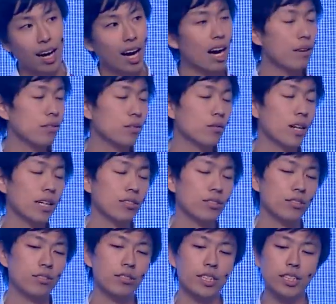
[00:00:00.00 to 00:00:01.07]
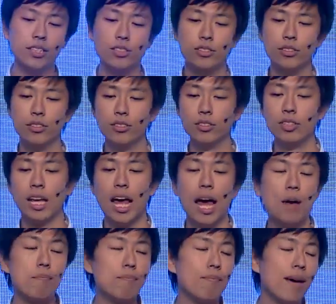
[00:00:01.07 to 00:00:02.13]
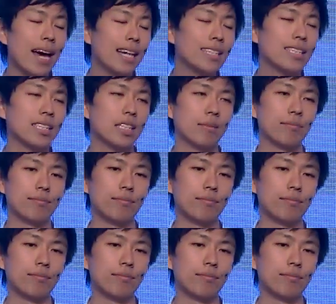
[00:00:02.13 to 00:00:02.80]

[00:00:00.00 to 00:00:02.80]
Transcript: I would like to introduce a maxim.